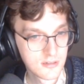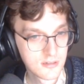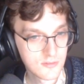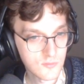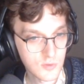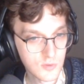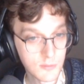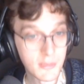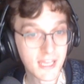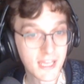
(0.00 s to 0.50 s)

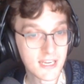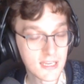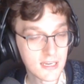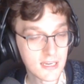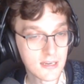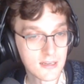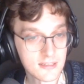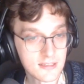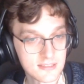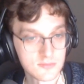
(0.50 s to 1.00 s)
remaining
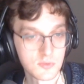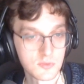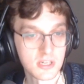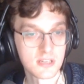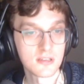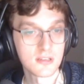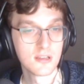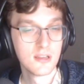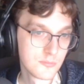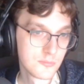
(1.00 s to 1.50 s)
as
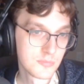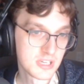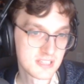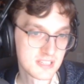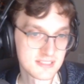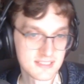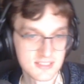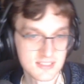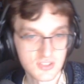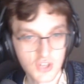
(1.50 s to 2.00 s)
well, because
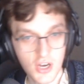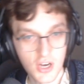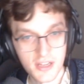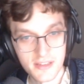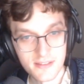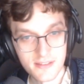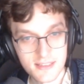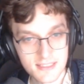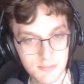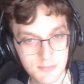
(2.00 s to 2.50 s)
it's not
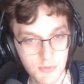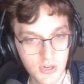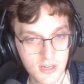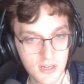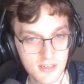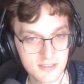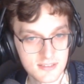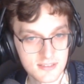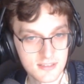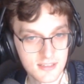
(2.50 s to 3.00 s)
in this
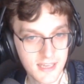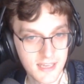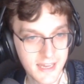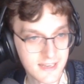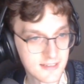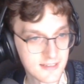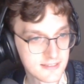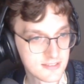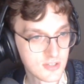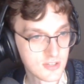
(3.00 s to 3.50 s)
box,
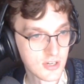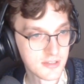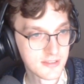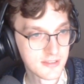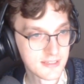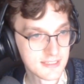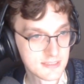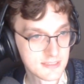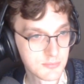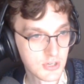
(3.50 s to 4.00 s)
and it's not in
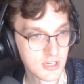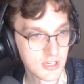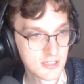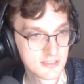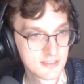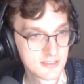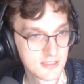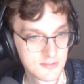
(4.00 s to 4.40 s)
this box.